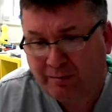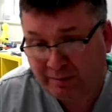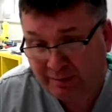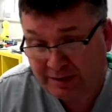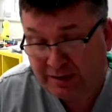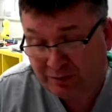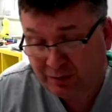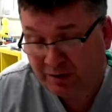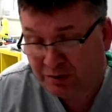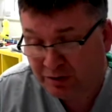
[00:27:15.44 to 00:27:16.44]
This is a few
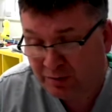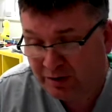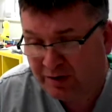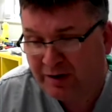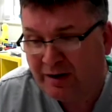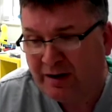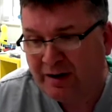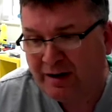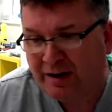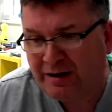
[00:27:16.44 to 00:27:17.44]
years ago now,
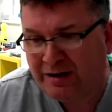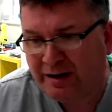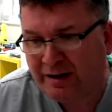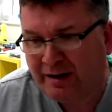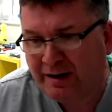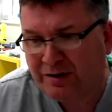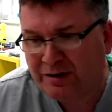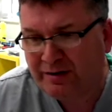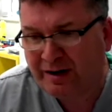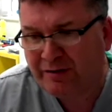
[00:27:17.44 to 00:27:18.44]
and he said,
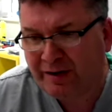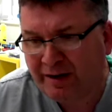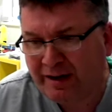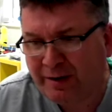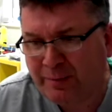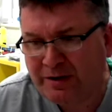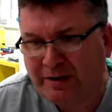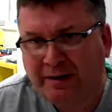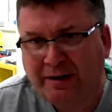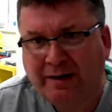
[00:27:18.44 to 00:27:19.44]
I felt like I was
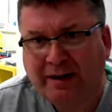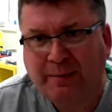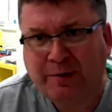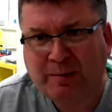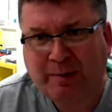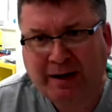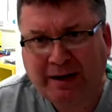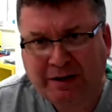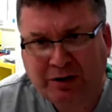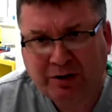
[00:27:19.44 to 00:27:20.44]
a
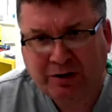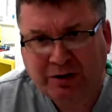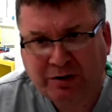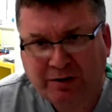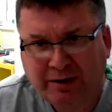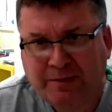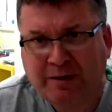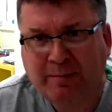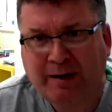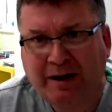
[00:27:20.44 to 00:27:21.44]
bad doctor, I was a
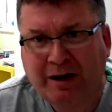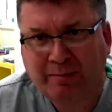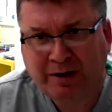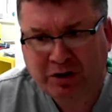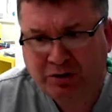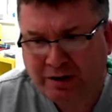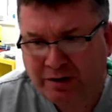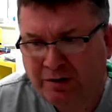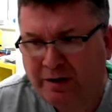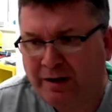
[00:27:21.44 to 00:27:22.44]
bad
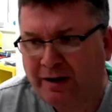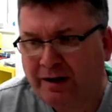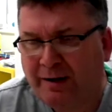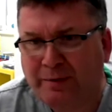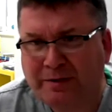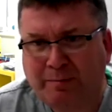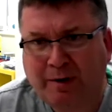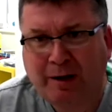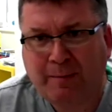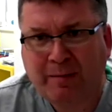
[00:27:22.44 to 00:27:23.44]
administrator, I was
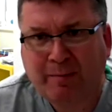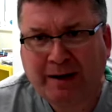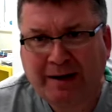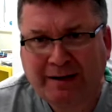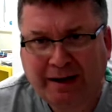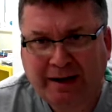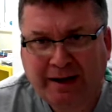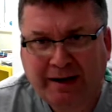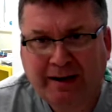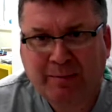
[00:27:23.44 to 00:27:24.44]
becoming a bad dad
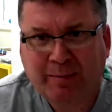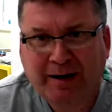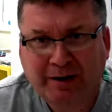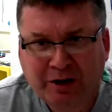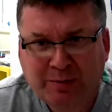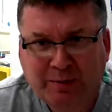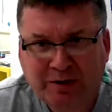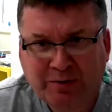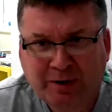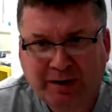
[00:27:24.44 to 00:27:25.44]
and like a bad husband
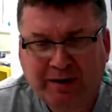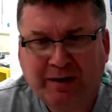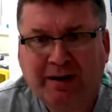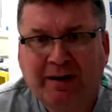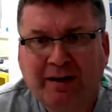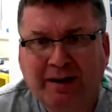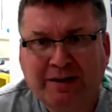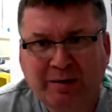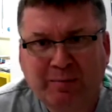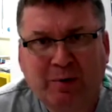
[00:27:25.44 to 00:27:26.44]
as well. And at
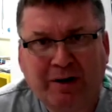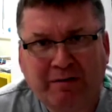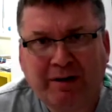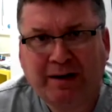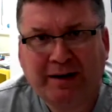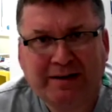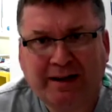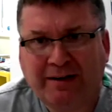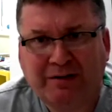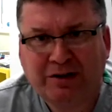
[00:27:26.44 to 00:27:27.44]
some point I realized I
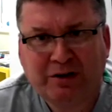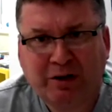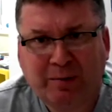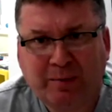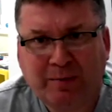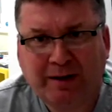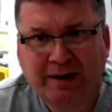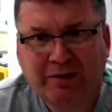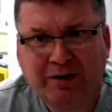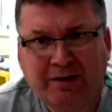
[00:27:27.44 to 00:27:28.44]
have to stop. Like
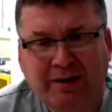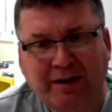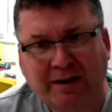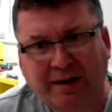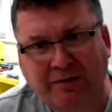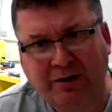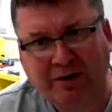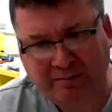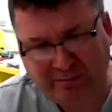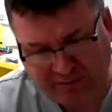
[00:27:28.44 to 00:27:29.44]
I've got
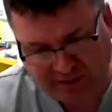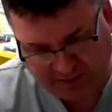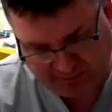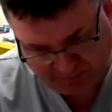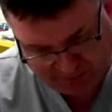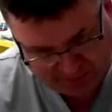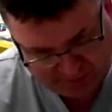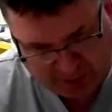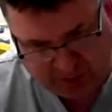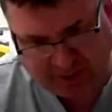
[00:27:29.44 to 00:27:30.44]
to like
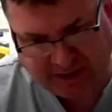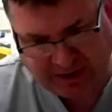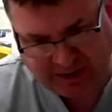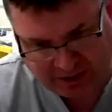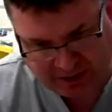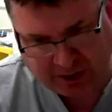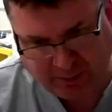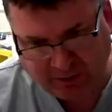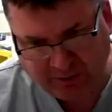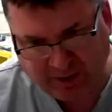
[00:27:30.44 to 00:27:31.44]
blow the whistle and stop
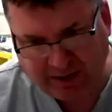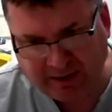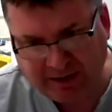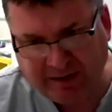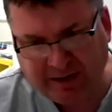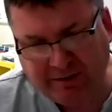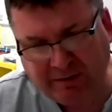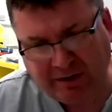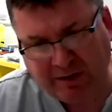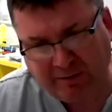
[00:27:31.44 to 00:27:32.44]
for a minute, and then
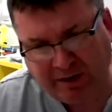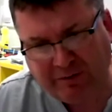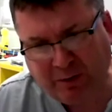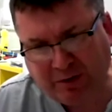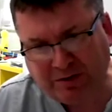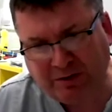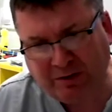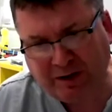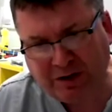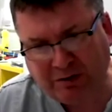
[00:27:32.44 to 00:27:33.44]
refocus on the
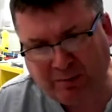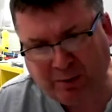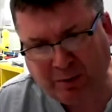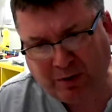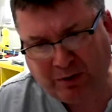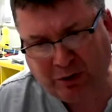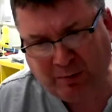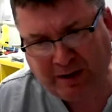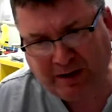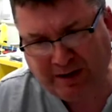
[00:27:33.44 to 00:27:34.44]
things that are important to
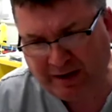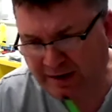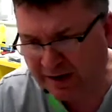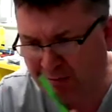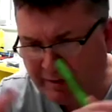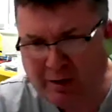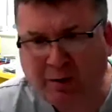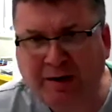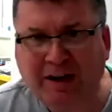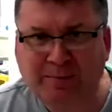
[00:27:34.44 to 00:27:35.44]
me, and then kind of
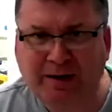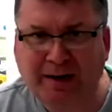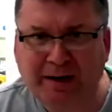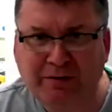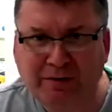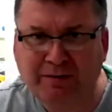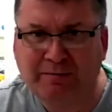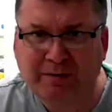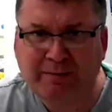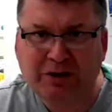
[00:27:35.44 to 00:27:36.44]
reorganize my life
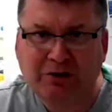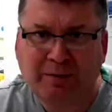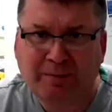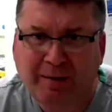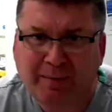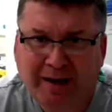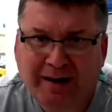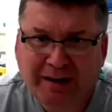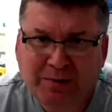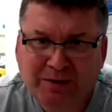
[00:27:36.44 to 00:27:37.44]
to make sure I'm
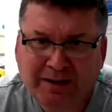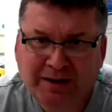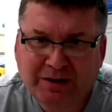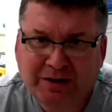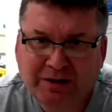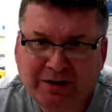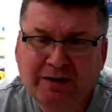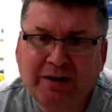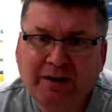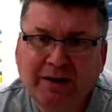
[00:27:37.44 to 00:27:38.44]
getting those things done.
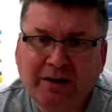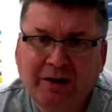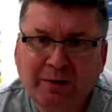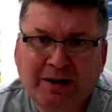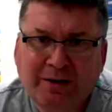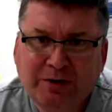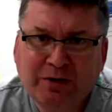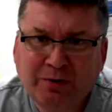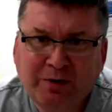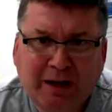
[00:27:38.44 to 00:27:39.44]
Otherwise, I'm just
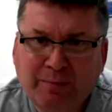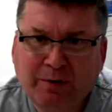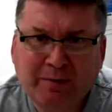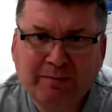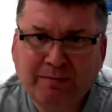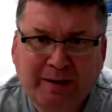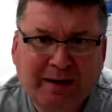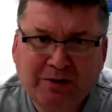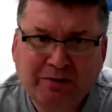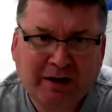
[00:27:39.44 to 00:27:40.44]
going to keep on
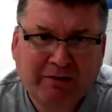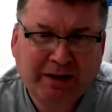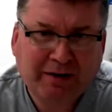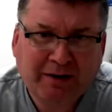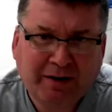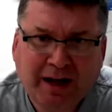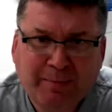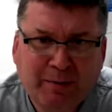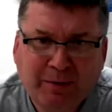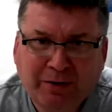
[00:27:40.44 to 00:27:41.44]
being dreadfully
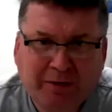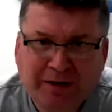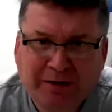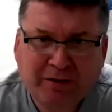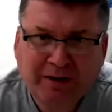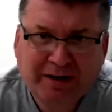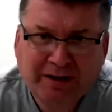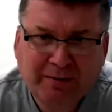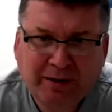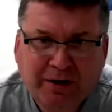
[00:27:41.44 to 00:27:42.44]
unhappy with all the different things
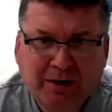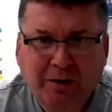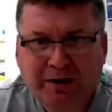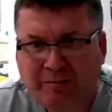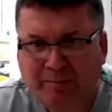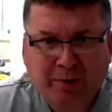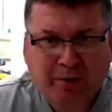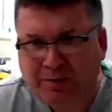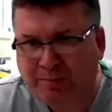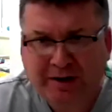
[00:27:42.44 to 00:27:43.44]
all the different
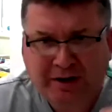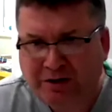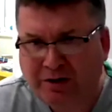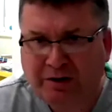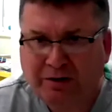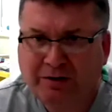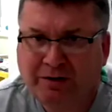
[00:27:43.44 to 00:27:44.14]
balls I'm trying to juggle.